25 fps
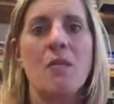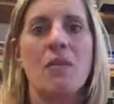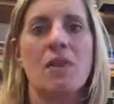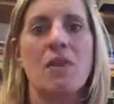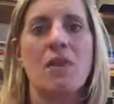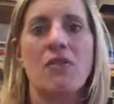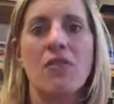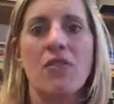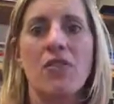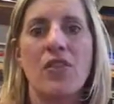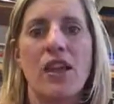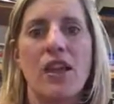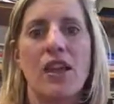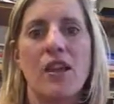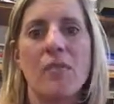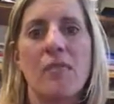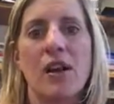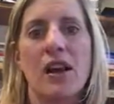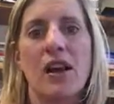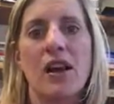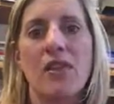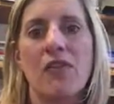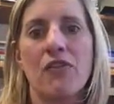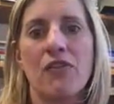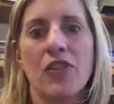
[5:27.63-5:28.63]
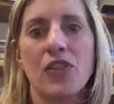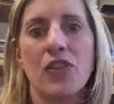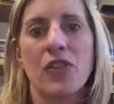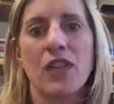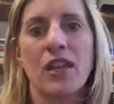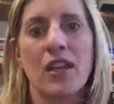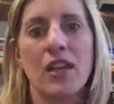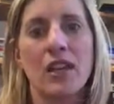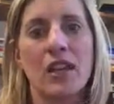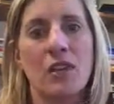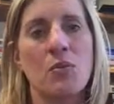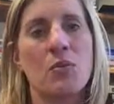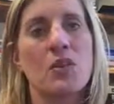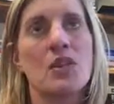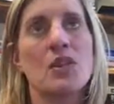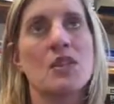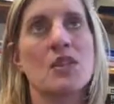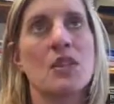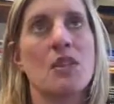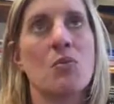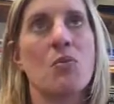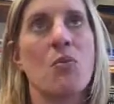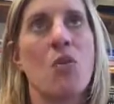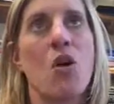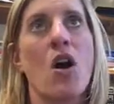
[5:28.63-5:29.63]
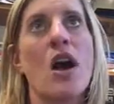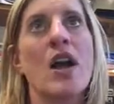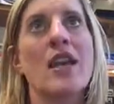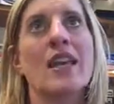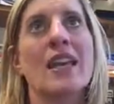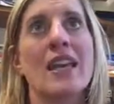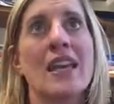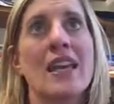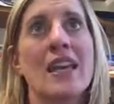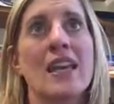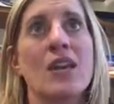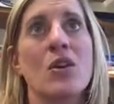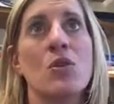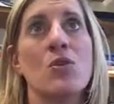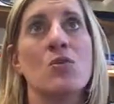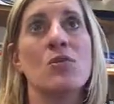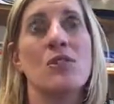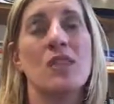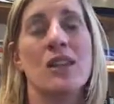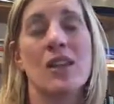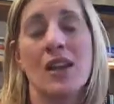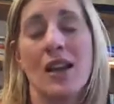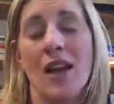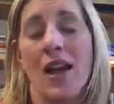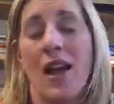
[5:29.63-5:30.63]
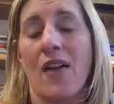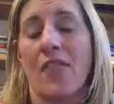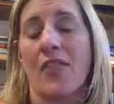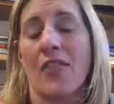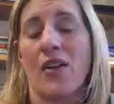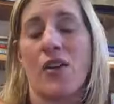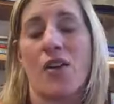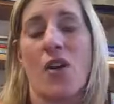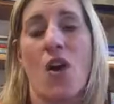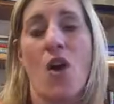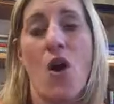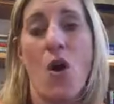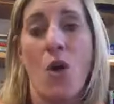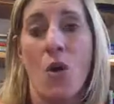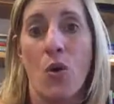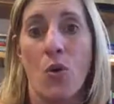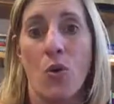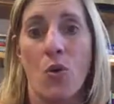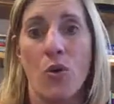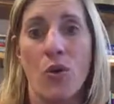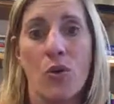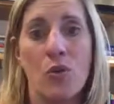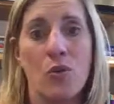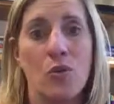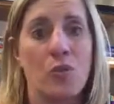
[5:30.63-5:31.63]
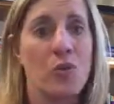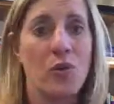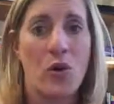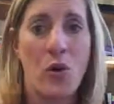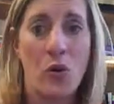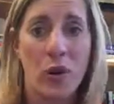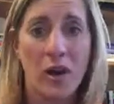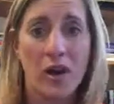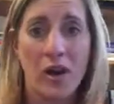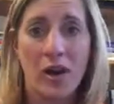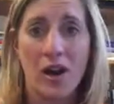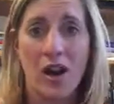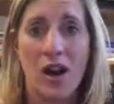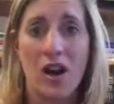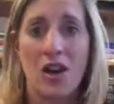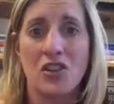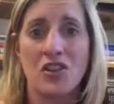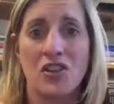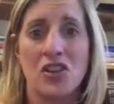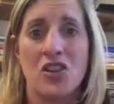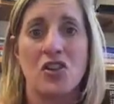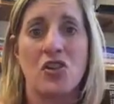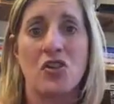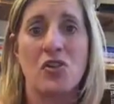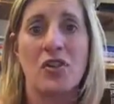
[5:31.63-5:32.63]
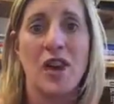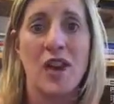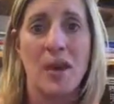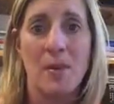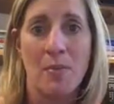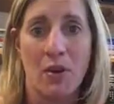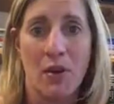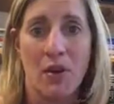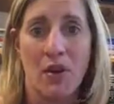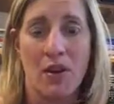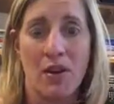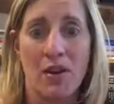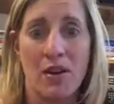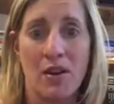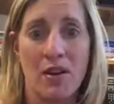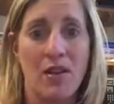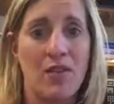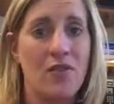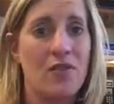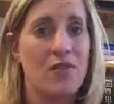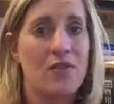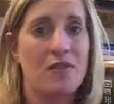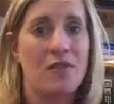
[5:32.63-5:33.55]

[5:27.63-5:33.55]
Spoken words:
but if you think about if your kid was the one kid who did it on their own, who broke into cars in your neighborhood,